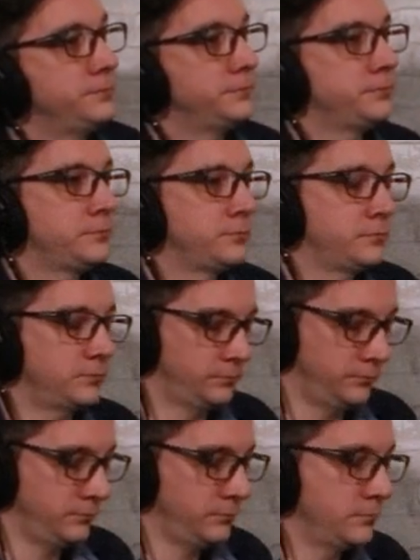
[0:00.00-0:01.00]

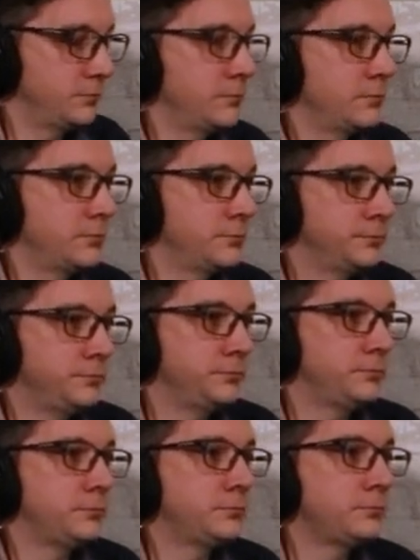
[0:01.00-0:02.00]

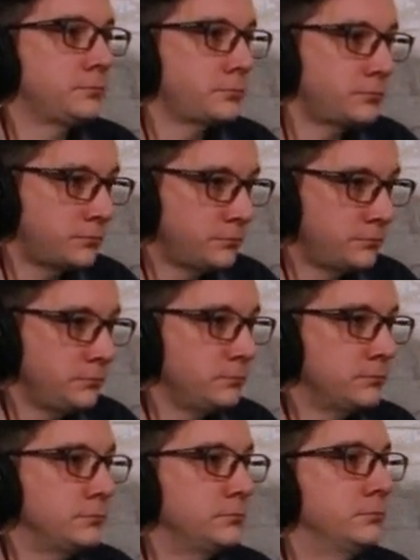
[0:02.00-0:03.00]

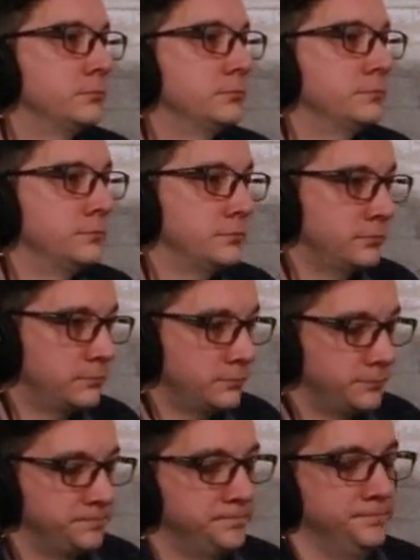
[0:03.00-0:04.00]

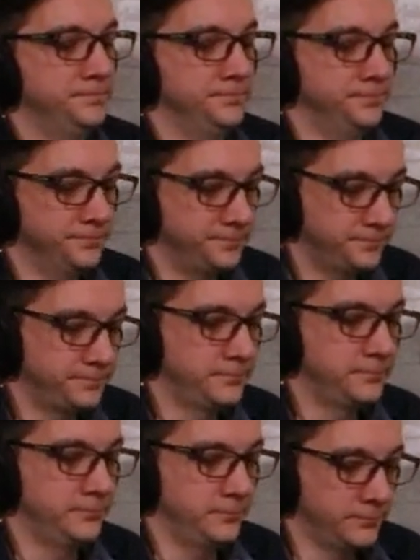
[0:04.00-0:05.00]

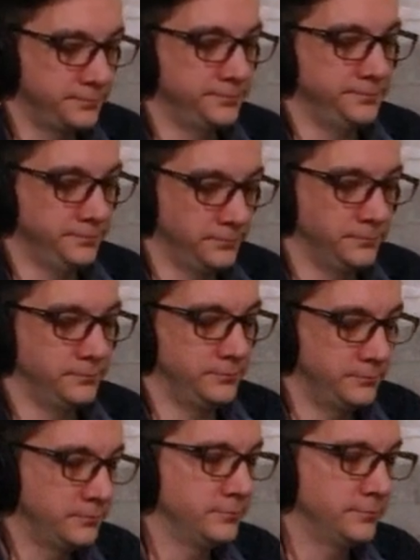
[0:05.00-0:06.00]

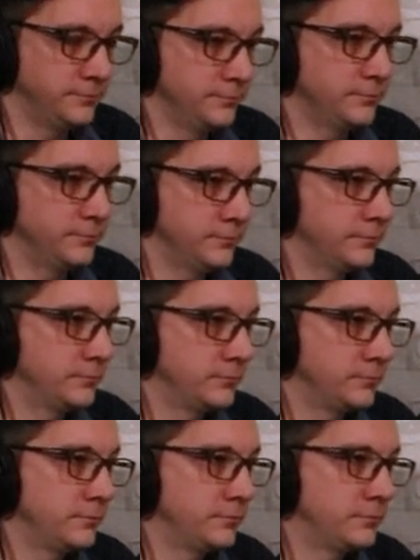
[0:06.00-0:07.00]

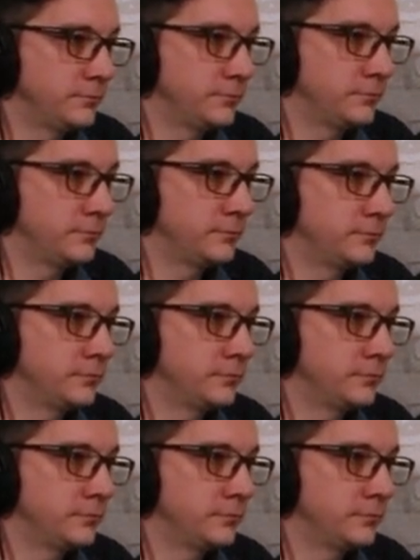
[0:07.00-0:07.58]
The person shown says nothing.